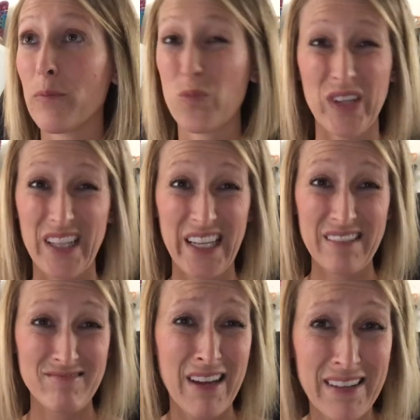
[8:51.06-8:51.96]
Really,
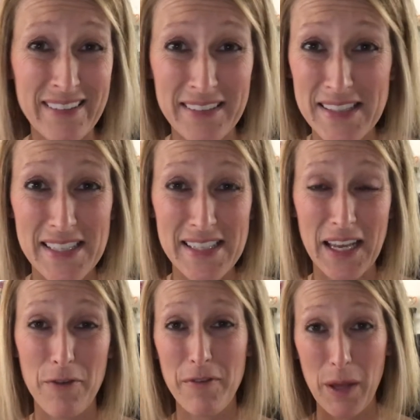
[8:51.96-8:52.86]
unless it's
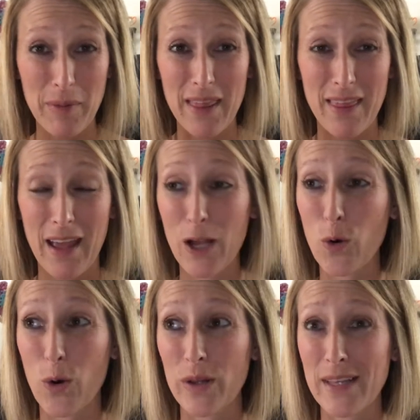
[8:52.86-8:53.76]
like a family thing
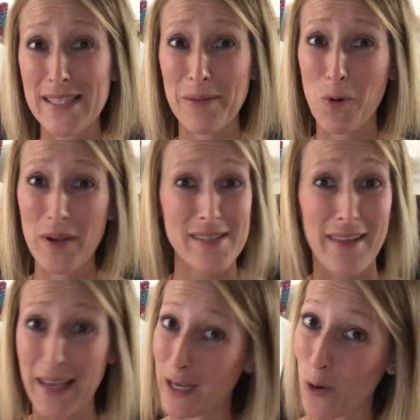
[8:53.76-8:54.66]
or unless I'm going to
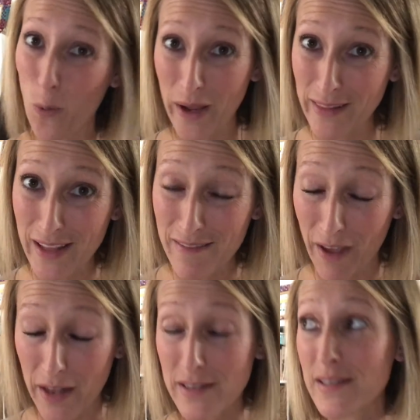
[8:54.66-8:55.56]
like an oily
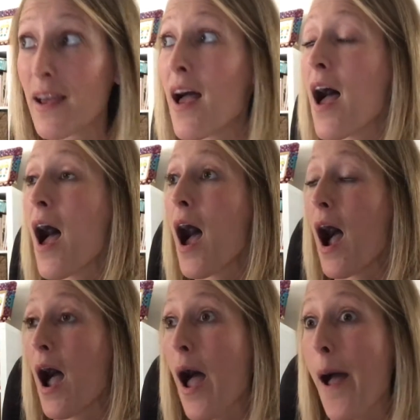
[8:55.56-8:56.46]
event.
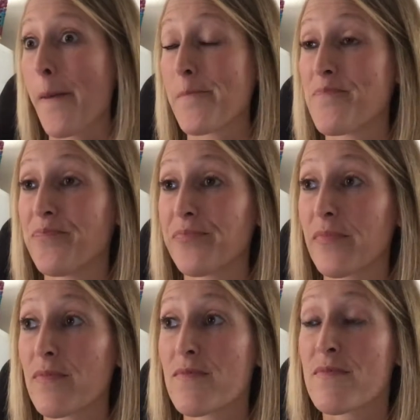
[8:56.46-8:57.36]
I'm
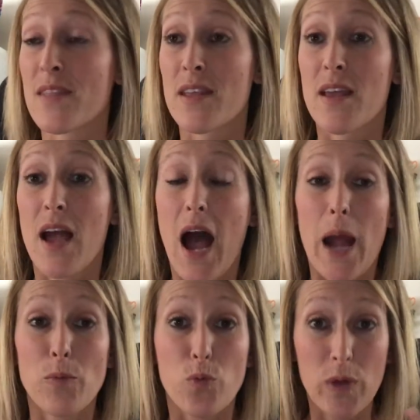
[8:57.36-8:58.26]

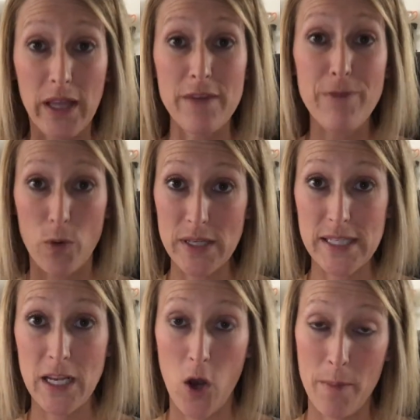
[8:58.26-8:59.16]
really
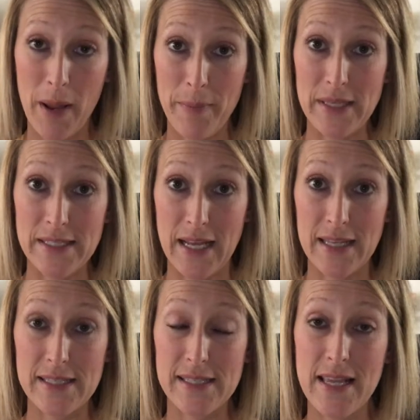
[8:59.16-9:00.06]
focusing on my
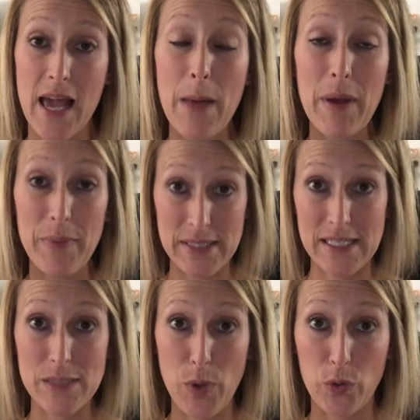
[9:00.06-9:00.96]
business and my
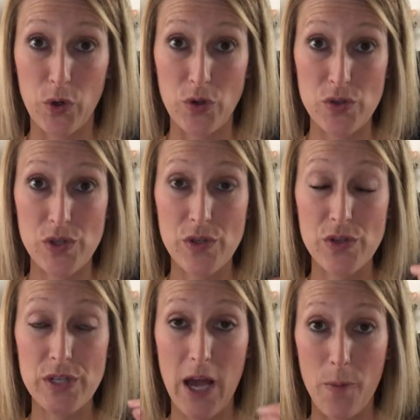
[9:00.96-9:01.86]
business builders
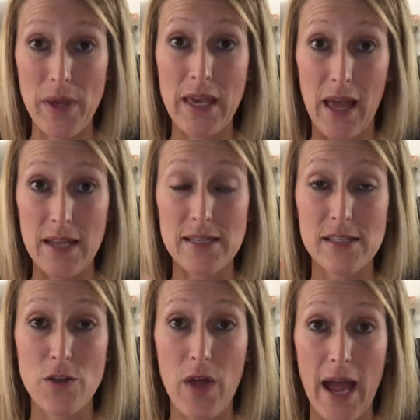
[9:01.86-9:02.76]
to help me get
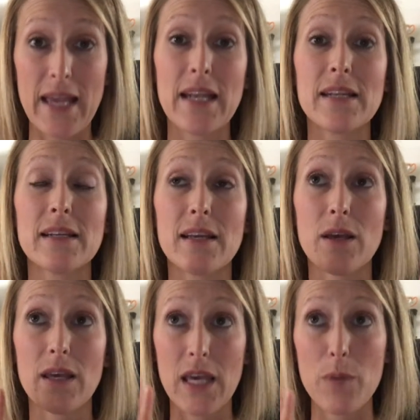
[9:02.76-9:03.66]
so that I can
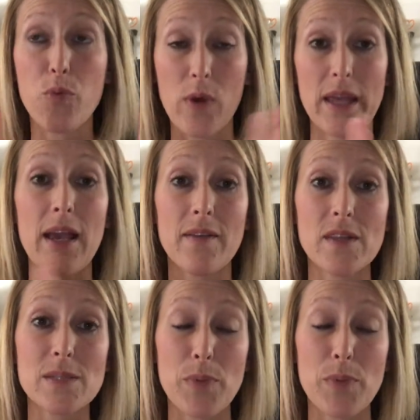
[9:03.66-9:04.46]
keep ranking in this